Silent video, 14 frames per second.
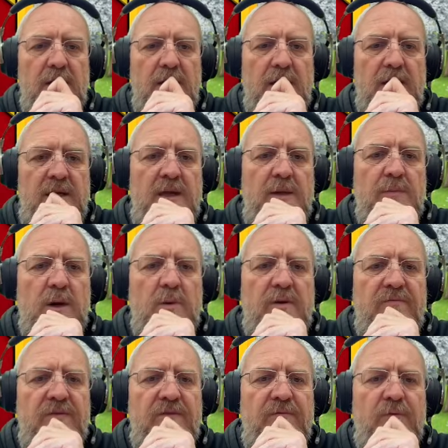Chemo
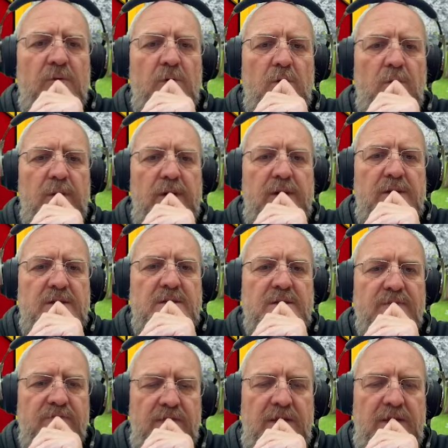every 4 weeks.